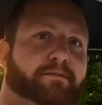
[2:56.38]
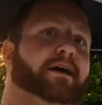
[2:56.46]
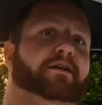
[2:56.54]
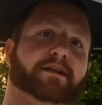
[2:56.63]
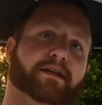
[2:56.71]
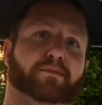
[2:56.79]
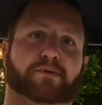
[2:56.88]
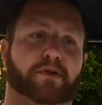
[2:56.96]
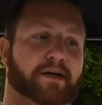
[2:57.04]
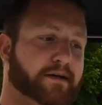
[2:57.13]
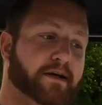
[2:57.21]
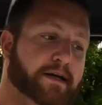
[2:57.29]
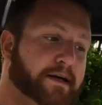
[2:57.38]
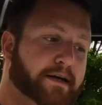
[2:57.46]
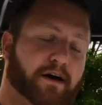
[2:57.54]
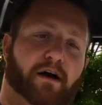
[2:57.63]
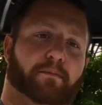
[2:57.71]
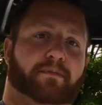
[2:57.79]
LED blue light.
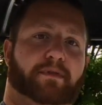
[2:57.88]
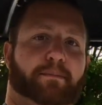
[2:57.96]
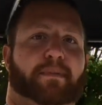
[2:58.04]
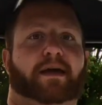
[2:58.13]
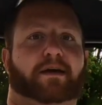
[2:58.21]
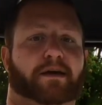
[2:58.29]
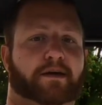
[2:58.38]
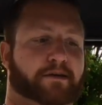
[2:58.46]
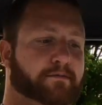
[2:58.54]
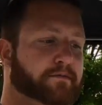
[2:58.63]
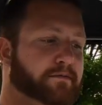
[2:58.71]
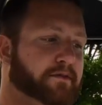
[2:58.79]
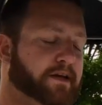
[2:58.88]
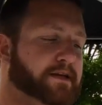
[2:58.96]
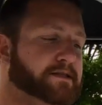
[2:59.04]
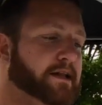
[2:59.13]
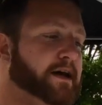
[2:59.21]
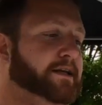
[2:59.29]
They make things
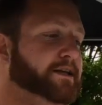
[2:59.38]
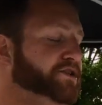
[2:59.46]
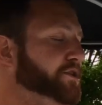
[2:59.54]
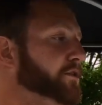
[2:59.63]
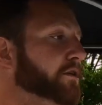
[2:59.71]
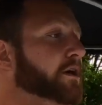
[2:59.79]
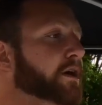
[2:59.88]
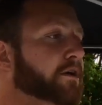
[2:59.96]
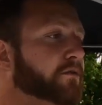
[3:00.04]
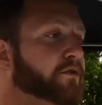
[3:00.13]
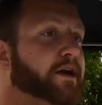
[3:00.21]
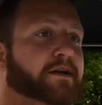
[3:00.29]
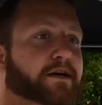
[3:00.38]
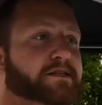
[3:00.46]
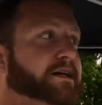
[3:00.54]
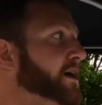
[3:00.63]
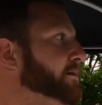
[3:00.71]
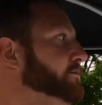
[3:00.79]
a lot easier for at
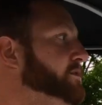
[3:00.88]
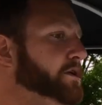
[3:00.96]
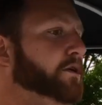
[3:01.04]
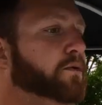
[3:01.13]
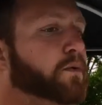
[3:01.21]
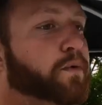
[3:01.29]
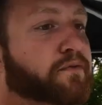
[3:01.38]
nighttime. So when we're